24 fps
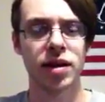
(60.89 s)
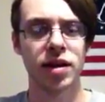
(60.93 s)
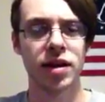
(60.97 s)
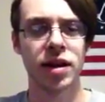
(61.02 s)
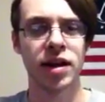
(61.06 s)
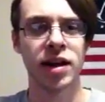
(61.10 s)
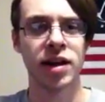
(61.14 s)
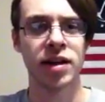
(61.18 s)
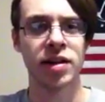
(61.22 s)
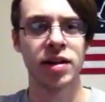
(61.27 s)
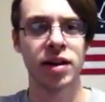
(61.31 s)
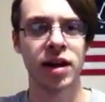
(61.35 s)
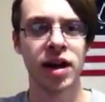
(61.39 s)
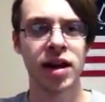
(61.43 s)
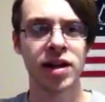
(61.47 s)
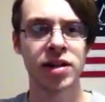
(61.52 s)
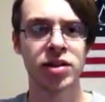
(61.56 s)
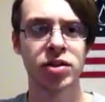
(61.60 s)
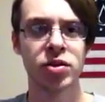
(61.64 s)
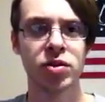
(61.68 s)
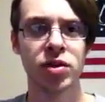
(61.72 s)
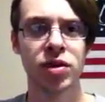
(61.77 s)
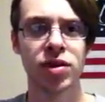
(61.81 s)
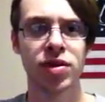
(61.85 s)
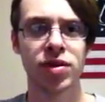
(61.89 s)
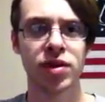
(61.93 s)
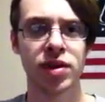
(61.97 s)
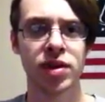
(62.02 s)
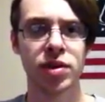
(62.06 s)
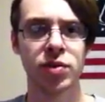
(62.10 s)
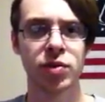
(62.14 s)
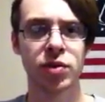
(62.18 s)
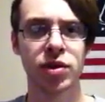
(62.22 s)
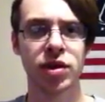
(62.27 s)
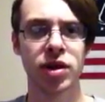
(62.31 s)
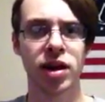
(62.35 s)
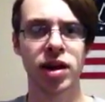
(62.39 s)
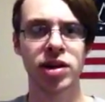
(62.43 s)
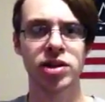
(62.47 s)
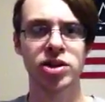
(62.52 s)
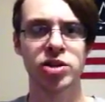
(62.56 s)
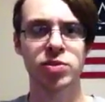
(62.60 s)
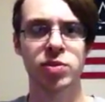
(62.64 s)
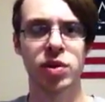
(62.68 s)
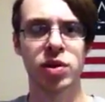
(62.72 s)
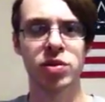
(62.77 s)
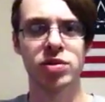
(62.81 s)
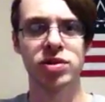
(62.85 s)
And I do a thing where I
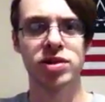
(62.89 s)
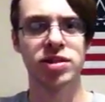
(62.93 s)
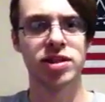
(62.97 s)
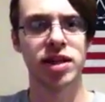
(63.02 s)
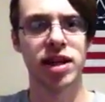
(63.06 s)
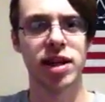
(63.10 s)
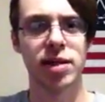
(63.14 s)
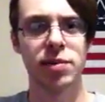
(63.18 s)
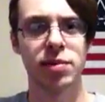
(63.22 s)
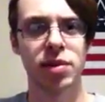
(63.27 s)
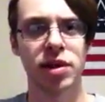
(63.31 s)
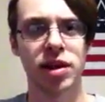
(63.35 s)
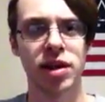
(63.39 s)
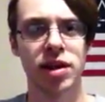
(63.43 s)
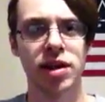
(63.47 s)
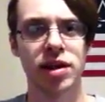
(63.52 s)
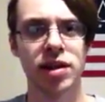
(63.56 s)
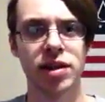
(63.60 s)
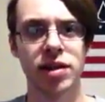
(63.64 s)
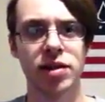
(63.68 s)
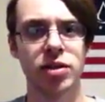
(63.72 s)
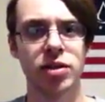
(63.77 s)
just post gameplay